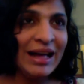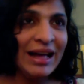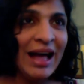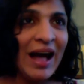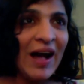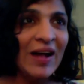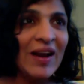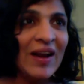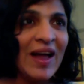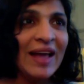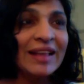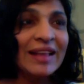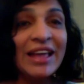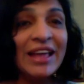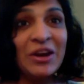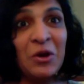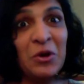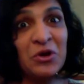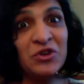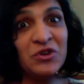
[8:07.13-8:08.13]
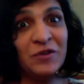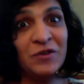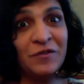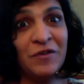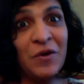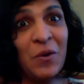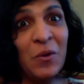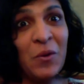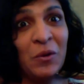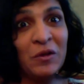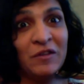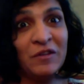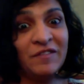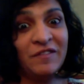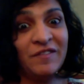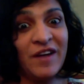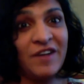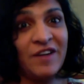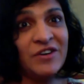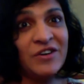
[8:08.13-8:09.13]
I like the analogy of
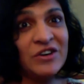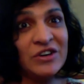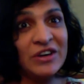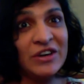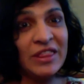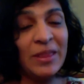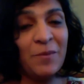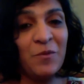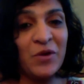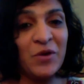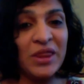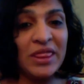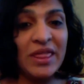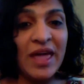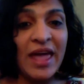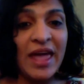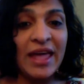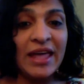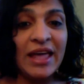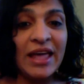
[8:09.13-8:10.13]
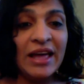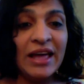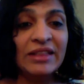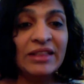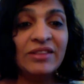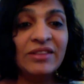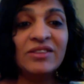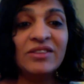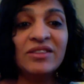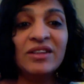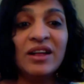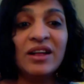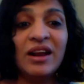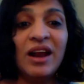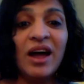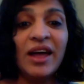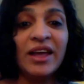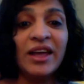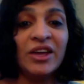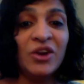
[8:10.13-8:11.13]
golf. I've heard someone say, this is
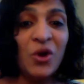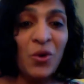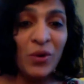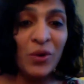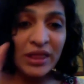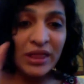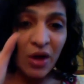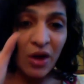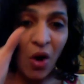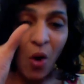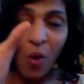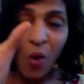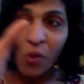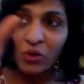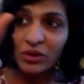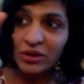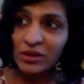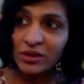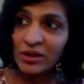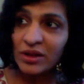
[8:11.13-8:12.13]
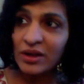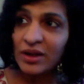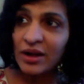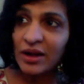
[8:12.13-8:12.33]
like, it's a hole,